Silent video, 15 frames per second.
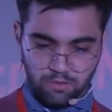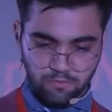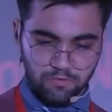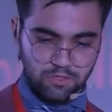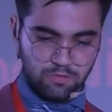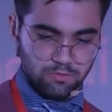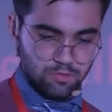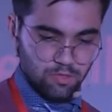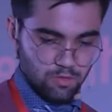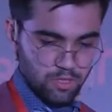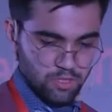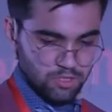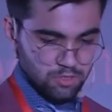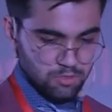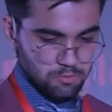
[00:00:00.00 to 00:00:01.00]
artificial
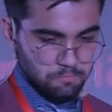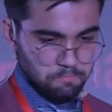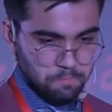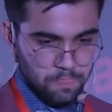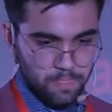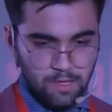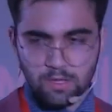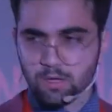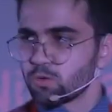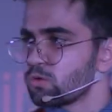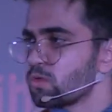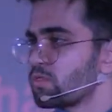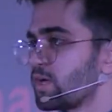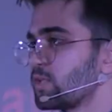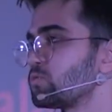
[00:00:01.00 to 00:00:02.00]
selection.
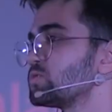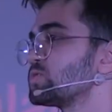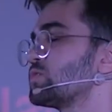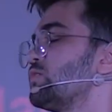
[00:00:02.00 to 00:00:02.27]
That was